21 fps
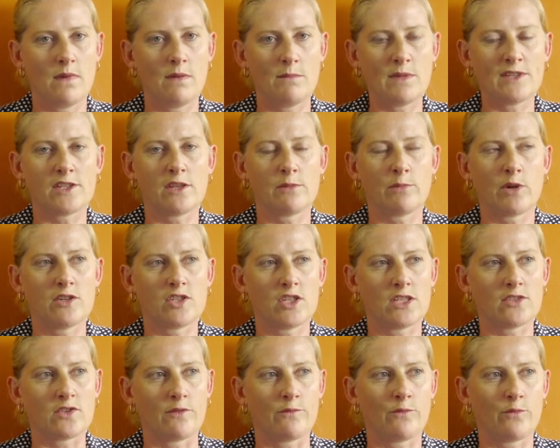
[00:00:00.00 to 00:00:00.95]
Most of the
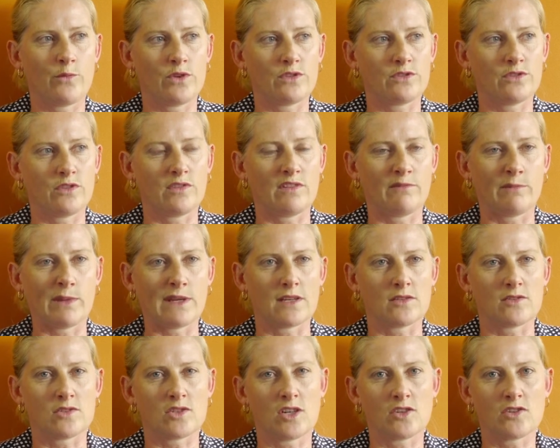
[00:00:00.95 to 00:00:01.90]
projects I've worked on have been
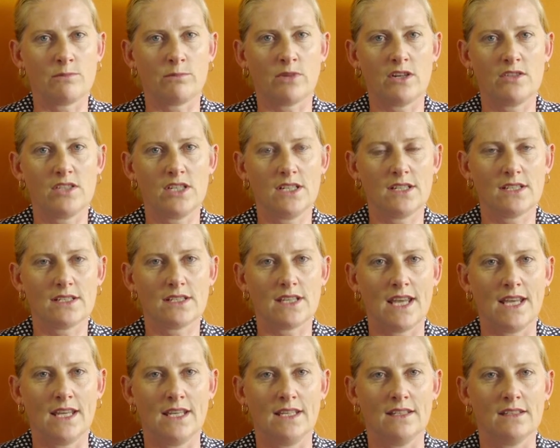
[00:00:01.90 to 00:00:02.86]
construction projects,
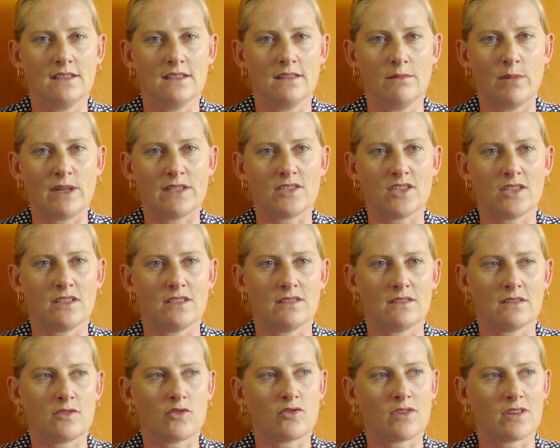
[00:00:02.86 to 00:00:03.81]
and the budget
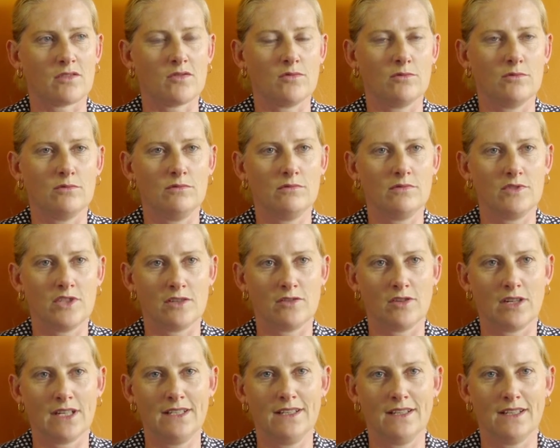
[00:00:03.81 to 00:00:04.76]
is critical
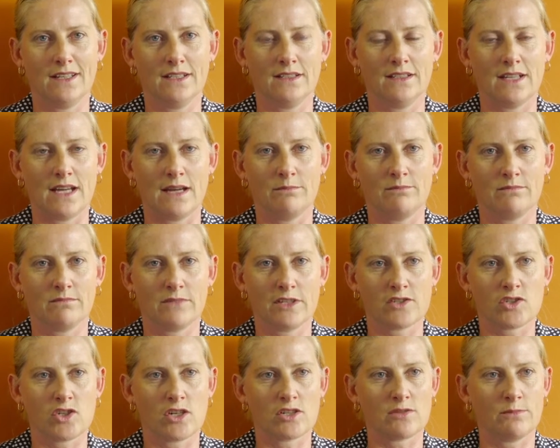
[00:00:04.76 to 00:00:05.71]
generally in
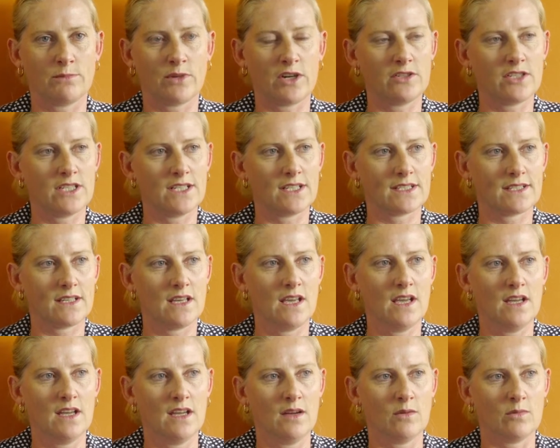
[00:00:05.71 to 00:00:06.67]
construction projects.
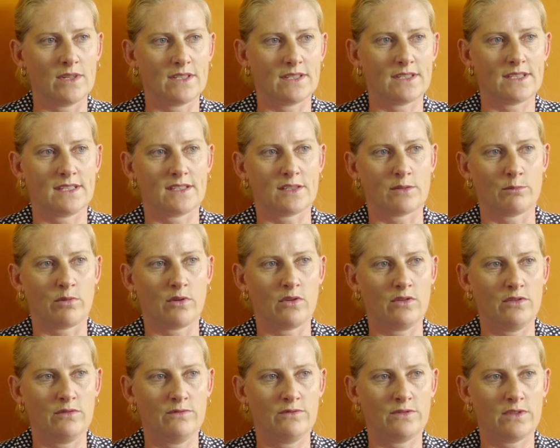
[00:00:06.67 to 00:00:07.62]
Once it's
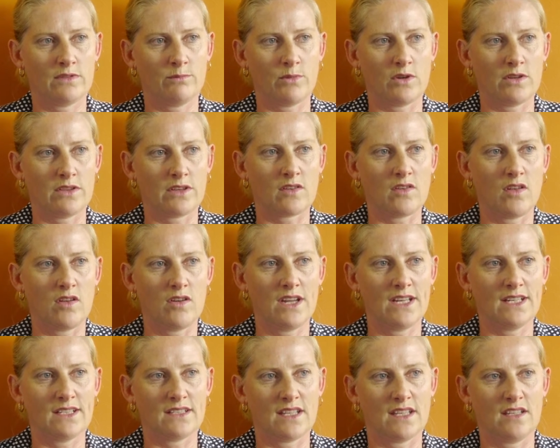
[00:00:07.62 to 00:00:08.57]
approved by the
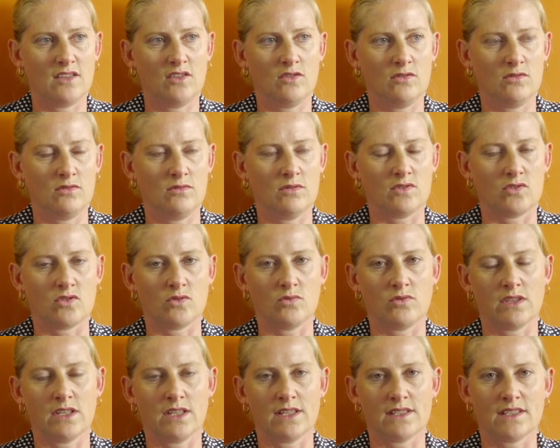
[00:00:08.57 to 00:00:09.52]
client, that you ensure
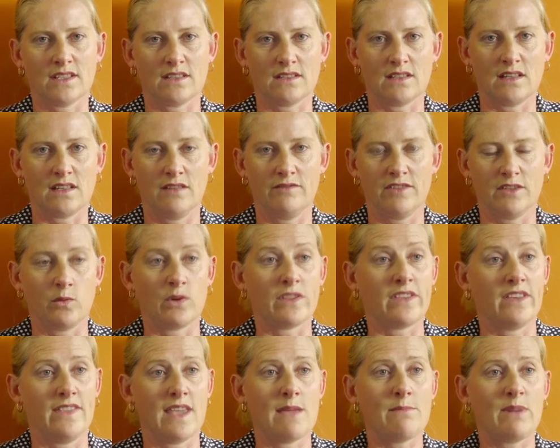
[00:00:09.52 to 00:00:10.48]
that it's delivered
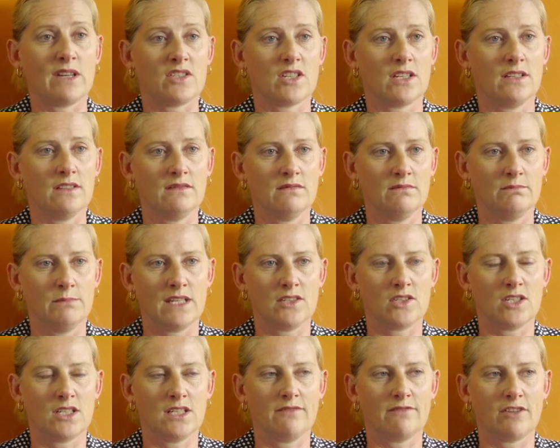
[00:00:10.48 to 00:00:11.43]
within that budget,
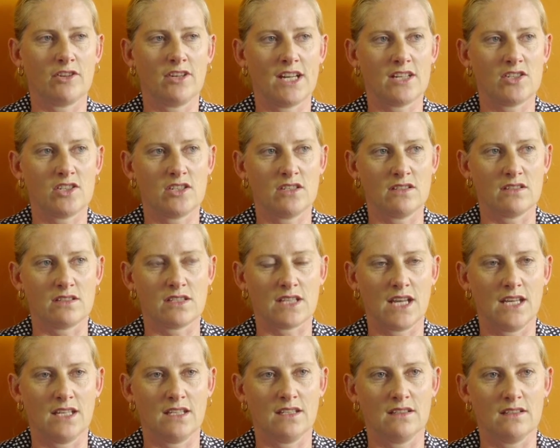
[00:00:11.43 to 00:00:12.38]
managing variations
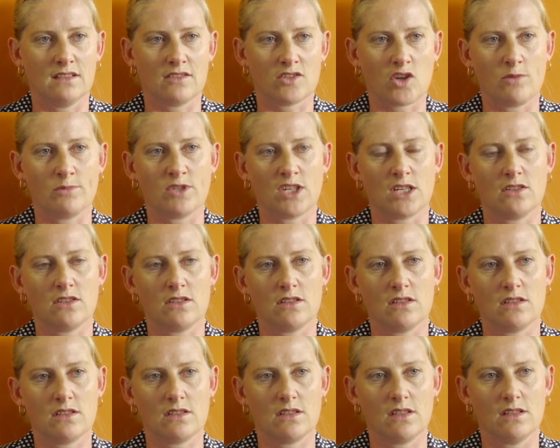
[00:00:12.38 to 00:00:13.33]
and scope
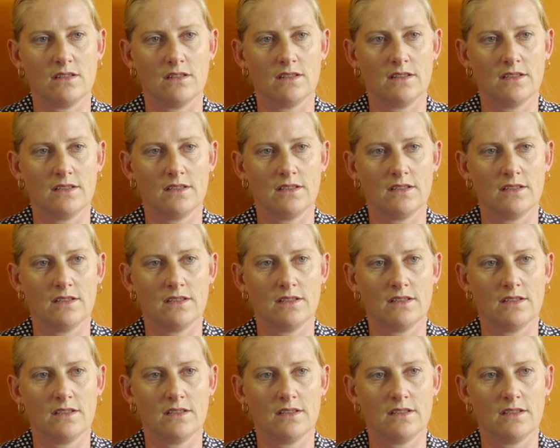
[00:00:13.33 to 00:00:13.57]
changes.